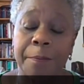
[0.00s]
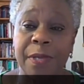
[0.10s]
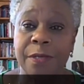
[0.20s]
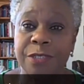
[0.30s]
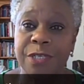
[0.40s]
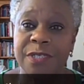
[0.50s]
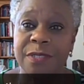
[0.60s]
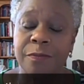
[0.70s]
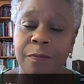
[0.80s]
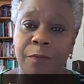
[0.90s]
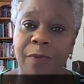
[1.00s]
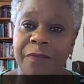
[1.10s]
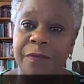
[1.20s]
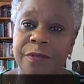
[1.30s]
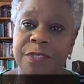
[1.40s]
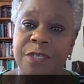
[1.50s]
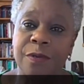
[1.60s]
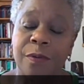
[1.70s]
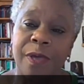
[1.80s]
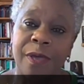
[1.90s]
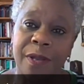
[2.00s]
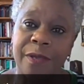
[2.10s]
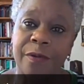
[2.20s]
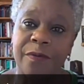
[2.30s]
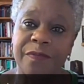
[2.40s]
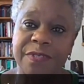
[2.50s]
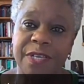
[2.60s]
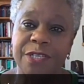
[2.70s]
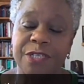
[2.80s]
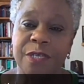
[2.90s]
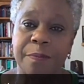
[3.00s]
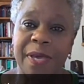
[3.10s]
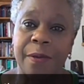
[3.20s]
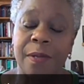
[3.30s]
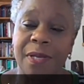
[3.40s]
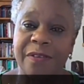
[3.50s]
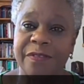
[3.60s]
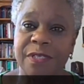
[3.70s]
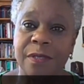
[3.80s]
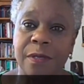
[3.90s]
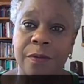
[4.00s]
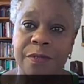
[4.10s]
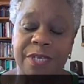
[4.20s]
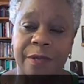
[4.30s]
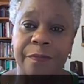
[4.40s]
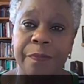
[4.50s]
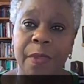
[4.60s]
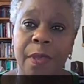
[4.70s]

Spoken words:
But just reference to your earlier conversation about lifting the lockdown,